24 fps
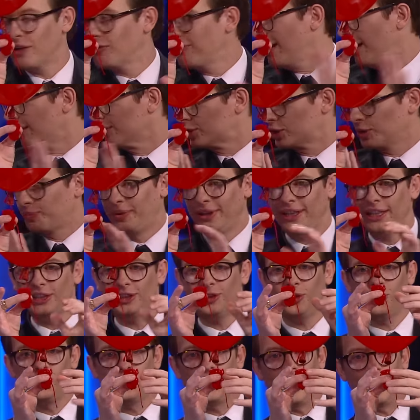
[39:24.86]
around. So please
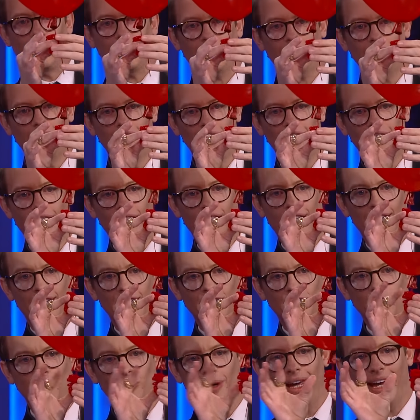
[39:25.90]
do check. There's
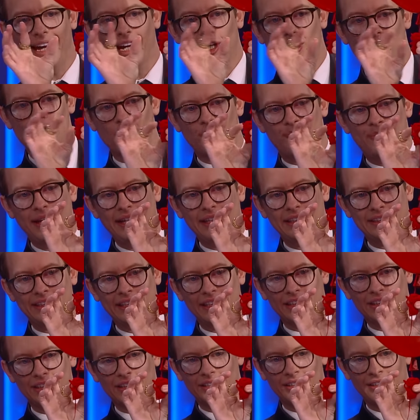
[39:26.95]
no extra
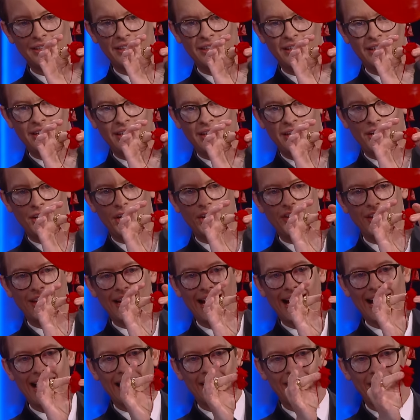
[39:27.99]
pieces, nothing
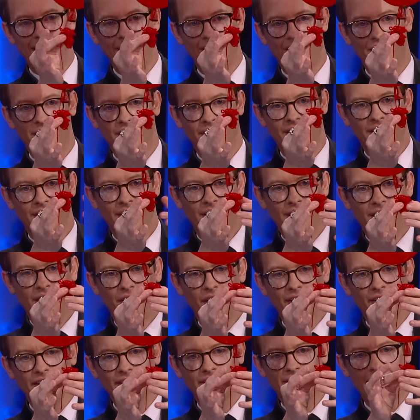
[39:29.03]
added,
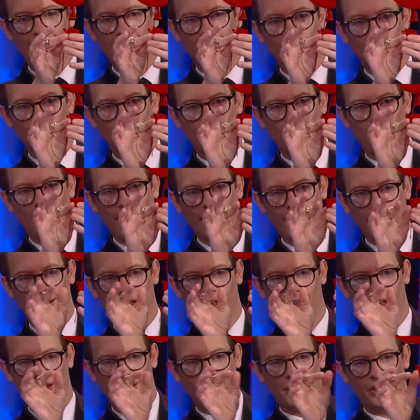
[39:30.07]
nothing taken away.
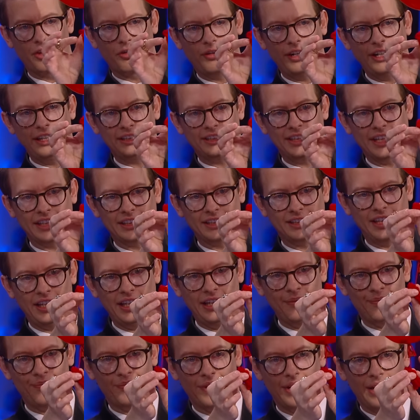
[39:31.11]

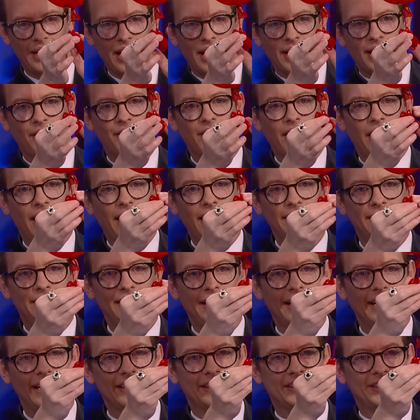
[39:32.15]
360. Now, the idea
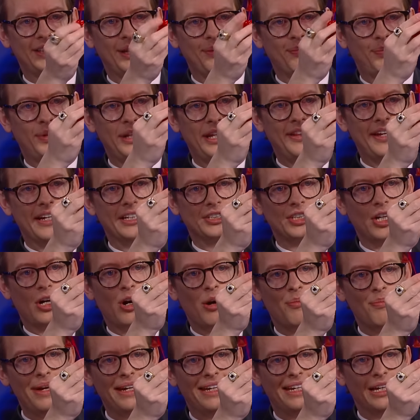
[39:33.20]
is simply this. I'll
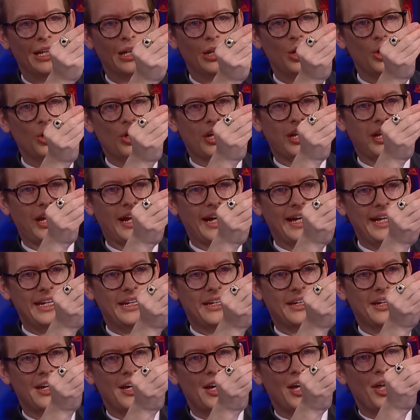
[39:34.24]
make it look
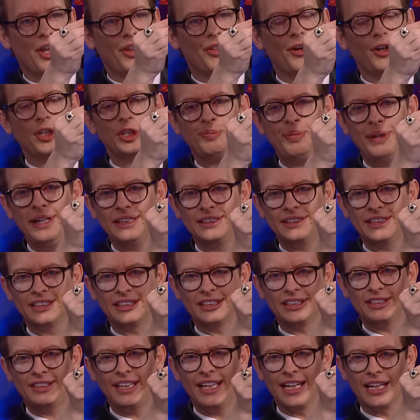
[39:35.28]
like those pieces
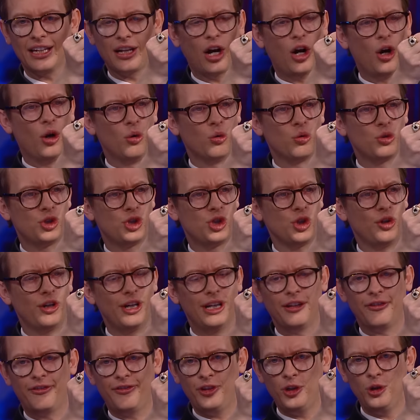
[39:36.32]
stick, hold,
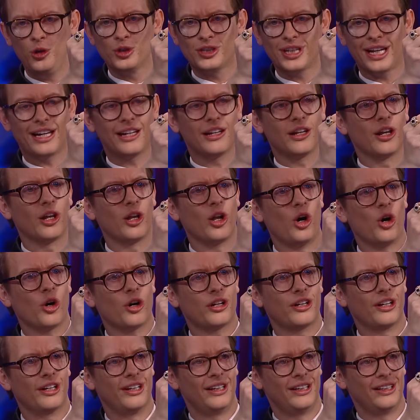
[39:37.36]
join, fuse, and
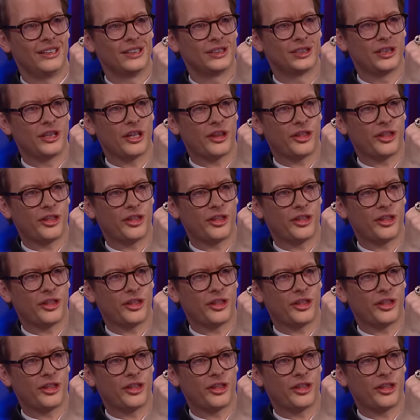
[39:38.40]
lock to the